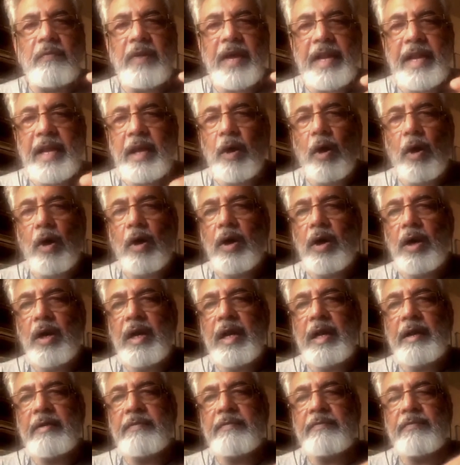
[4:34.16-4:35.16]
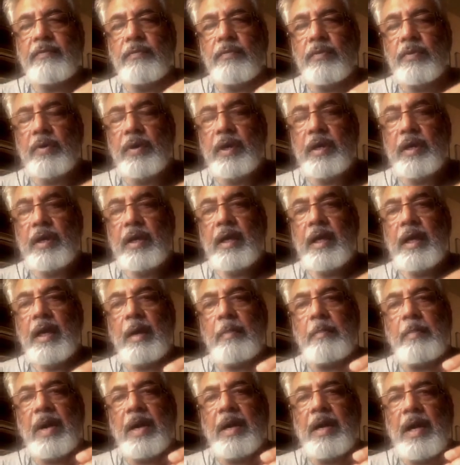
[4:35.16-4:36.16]
very ordinary food,
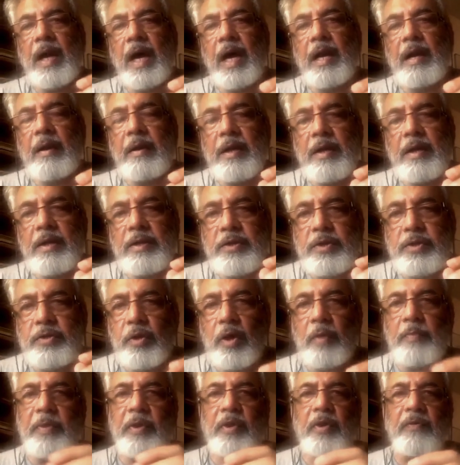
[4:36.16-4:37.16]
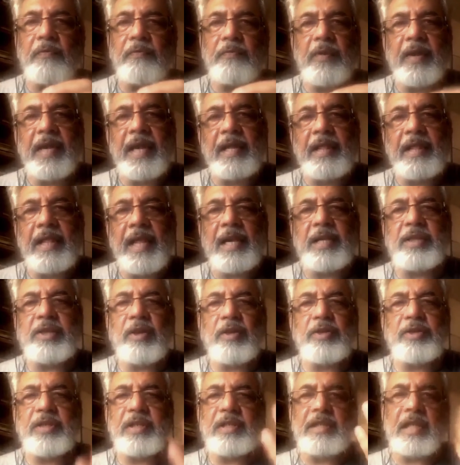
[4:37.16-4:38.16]
but done so beautifully, and that's
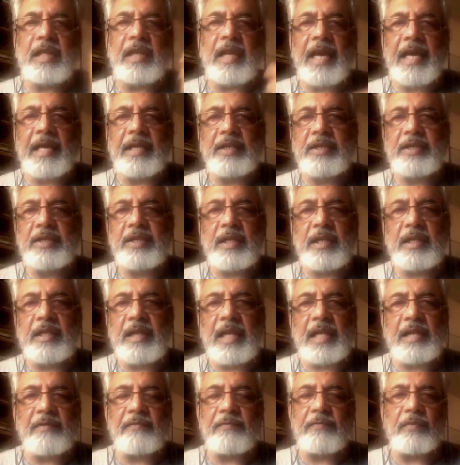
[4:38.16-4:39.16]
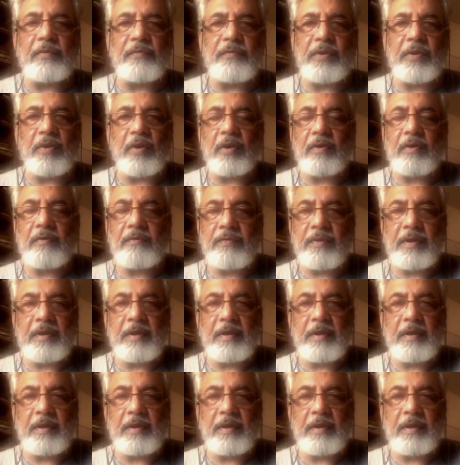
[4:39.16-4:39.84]
how she's enhanced it as a food photographer.